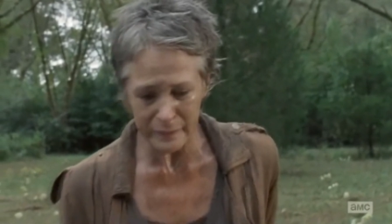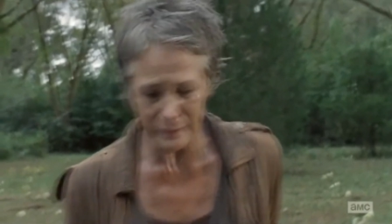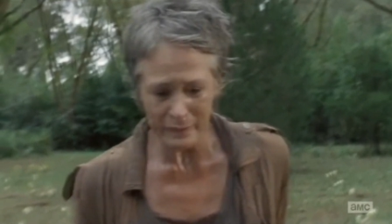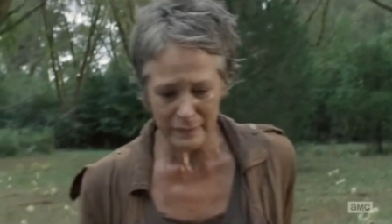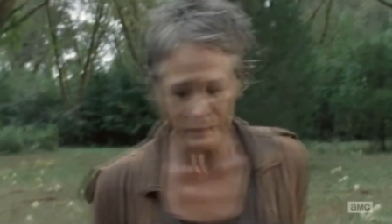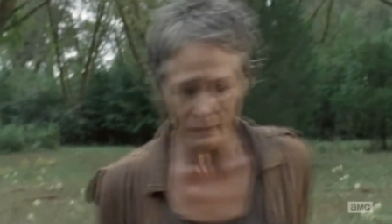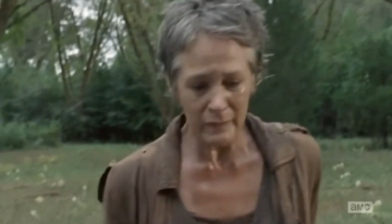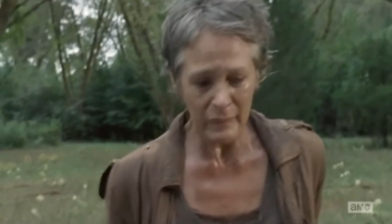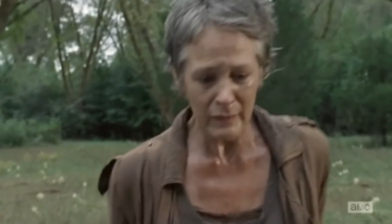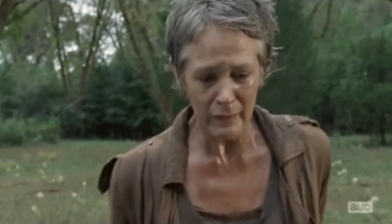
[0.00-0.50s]
They're
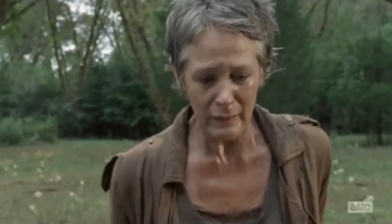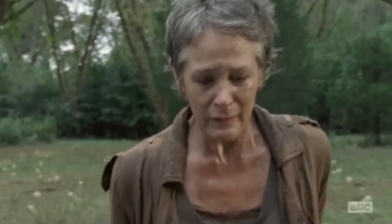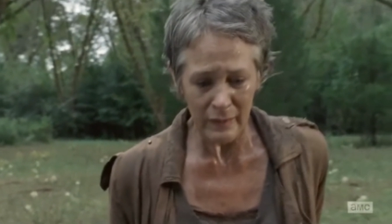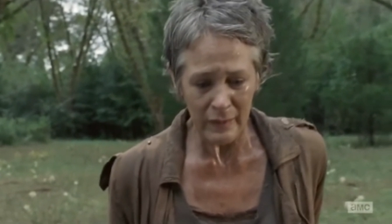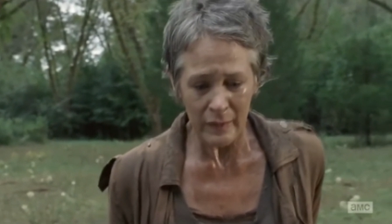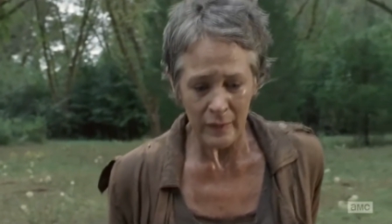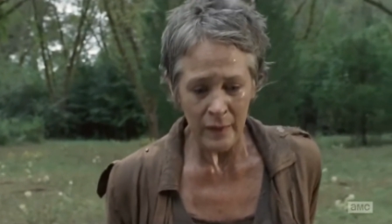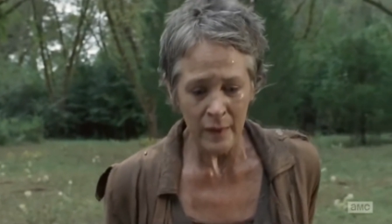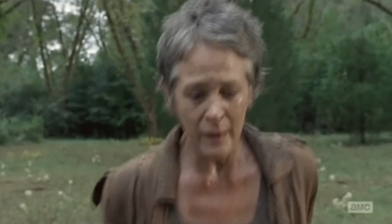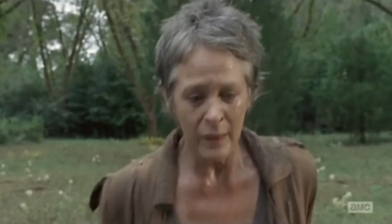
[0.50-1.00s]
even more
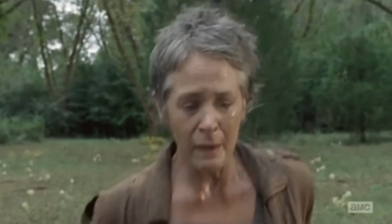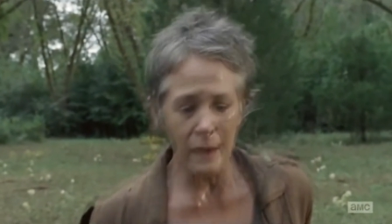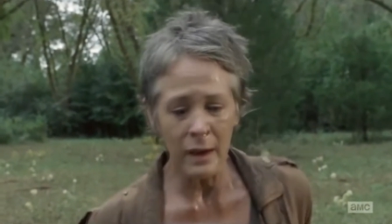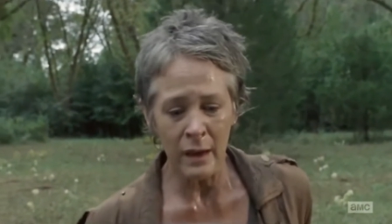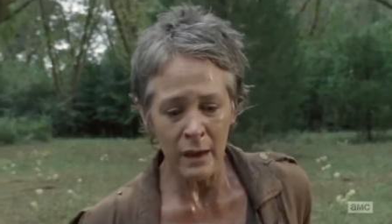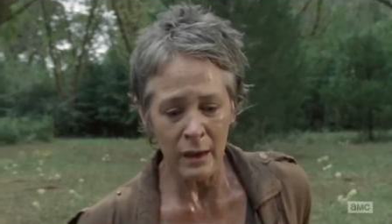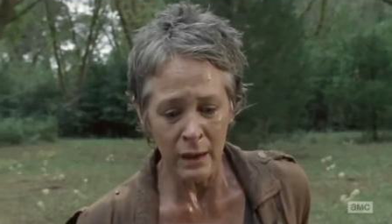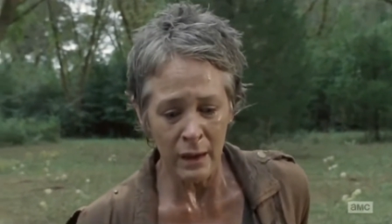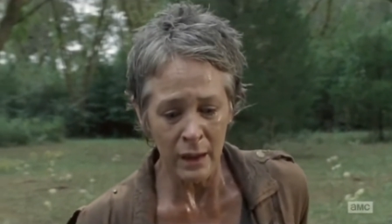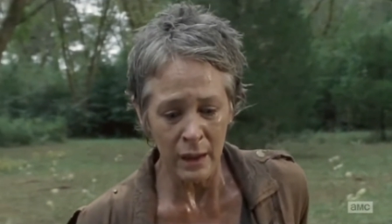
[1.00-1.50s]

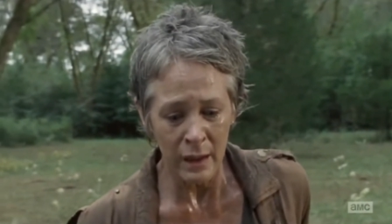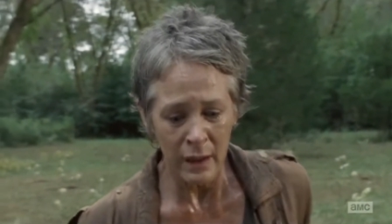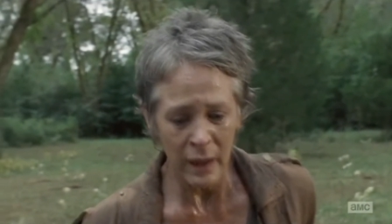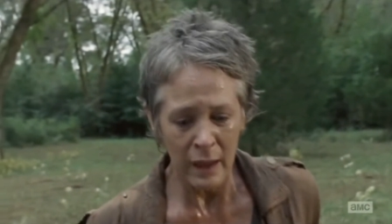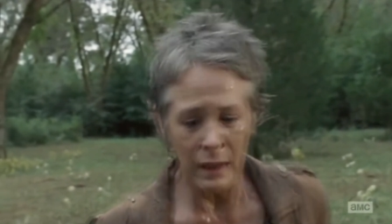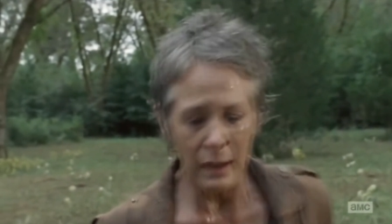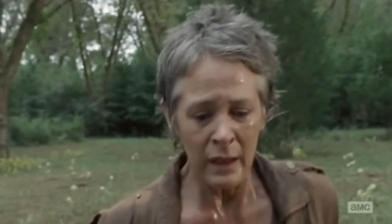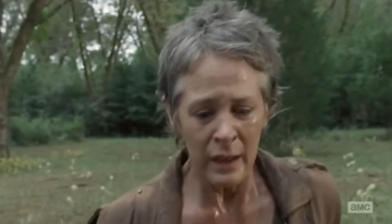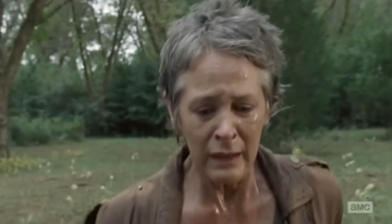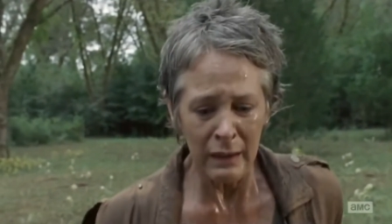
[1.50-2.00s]
unrecognizable in
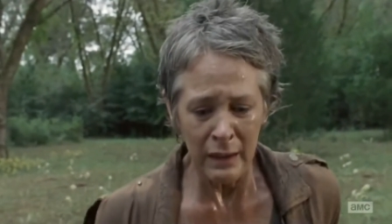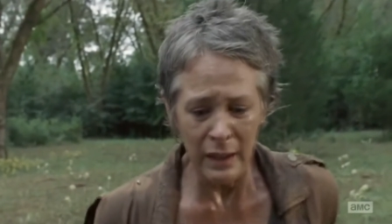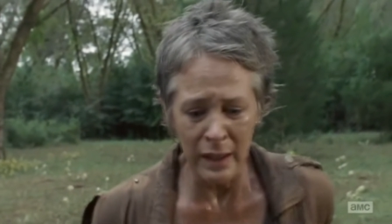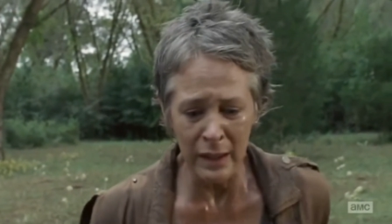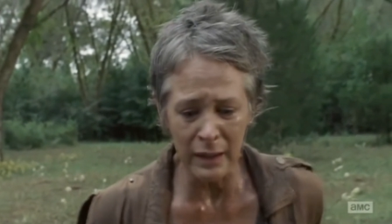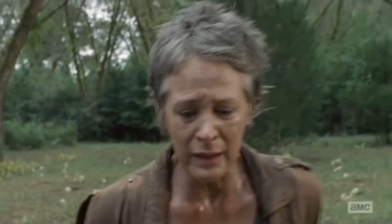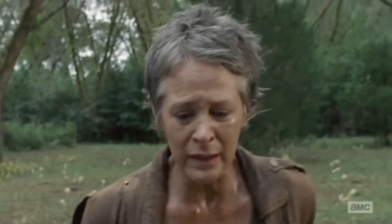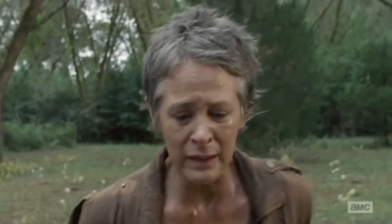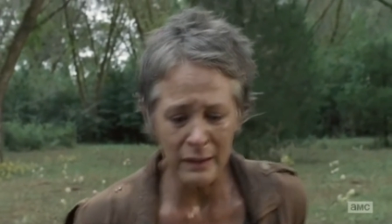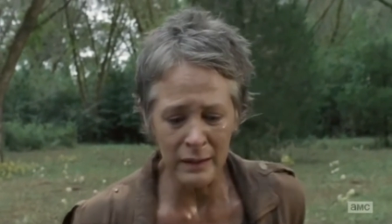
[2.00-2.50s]
these
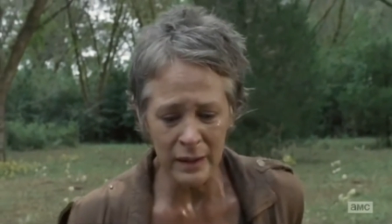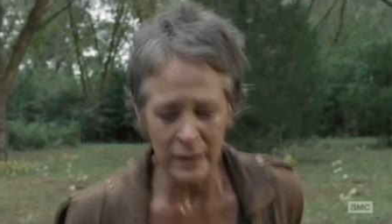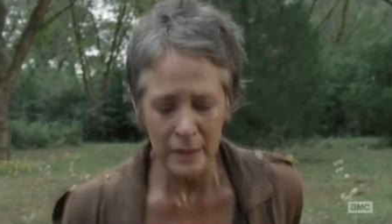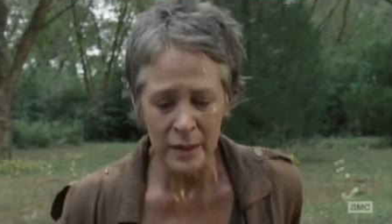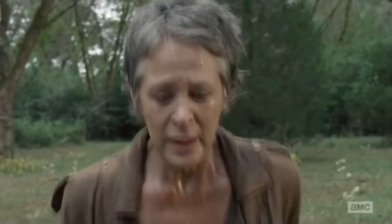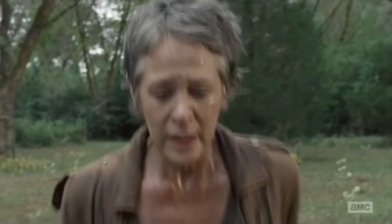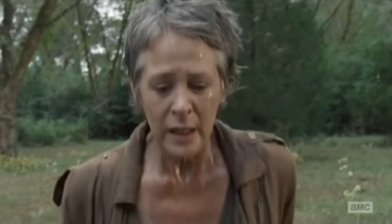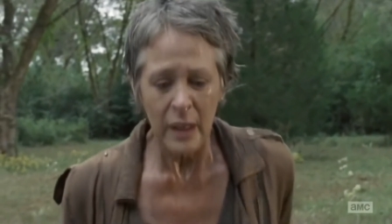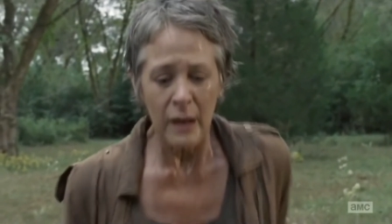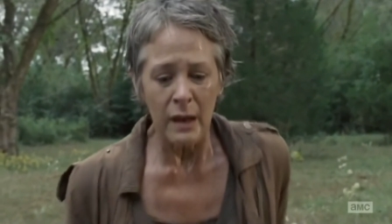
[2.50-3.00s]
adorable
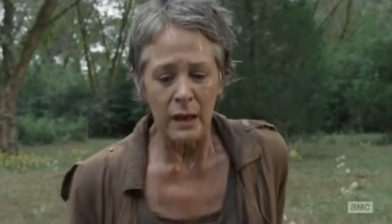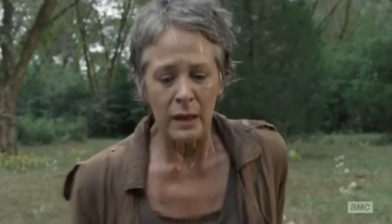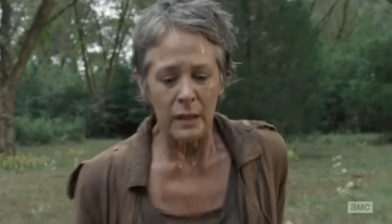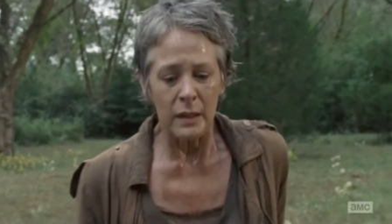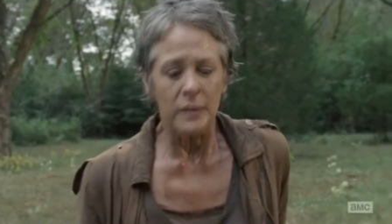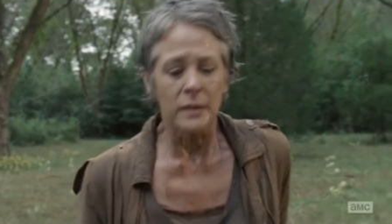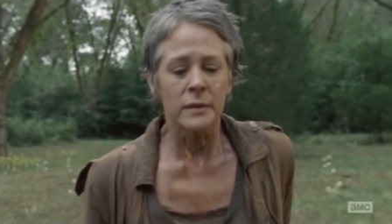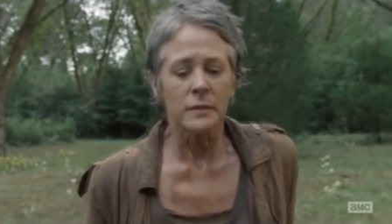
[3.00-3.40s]
throwback pictures from